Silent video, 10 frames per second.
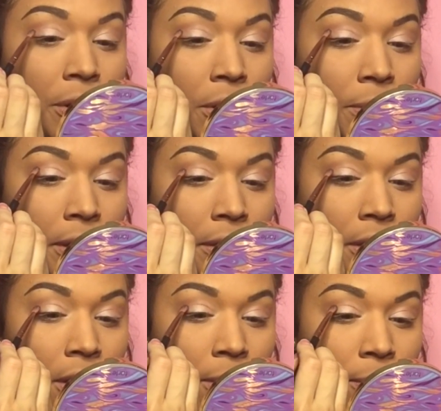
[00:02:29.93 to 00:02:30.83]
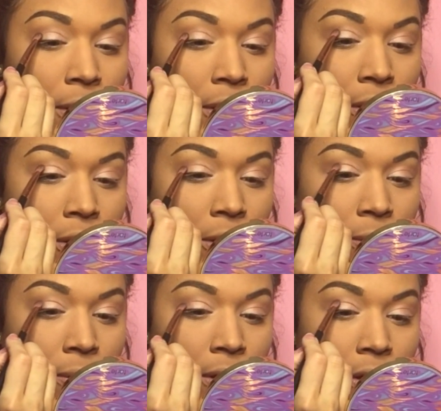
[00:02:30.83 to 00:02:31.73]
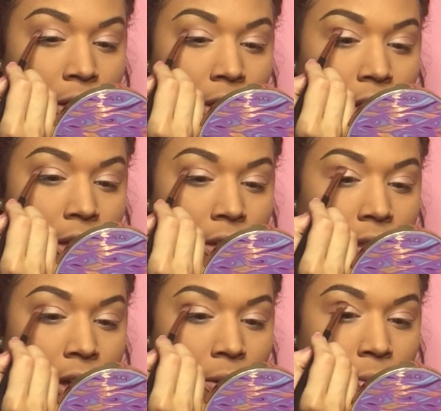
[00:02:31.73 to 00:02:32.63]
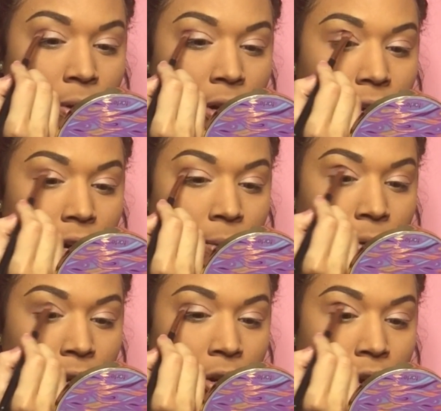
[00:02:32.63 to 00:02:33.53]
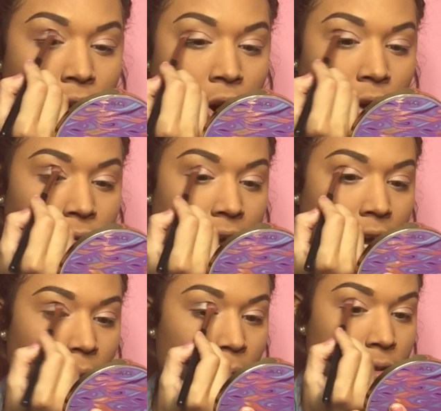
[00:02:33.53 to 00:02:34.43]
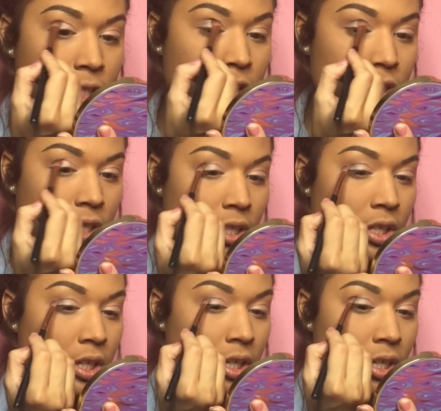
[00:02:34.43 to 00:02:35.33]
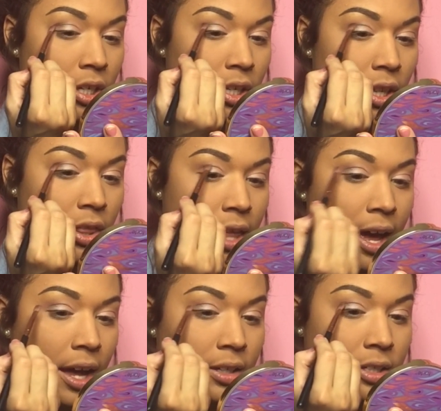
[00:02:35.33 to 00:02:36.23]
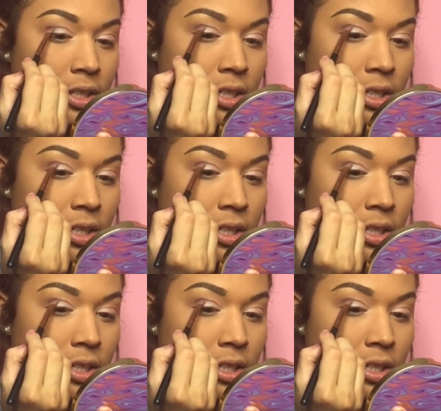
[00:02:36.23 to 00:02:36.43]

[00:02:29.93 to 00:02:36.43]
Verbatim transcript: gonna go in there and we're gonna go in that corner and we're gonna carve out that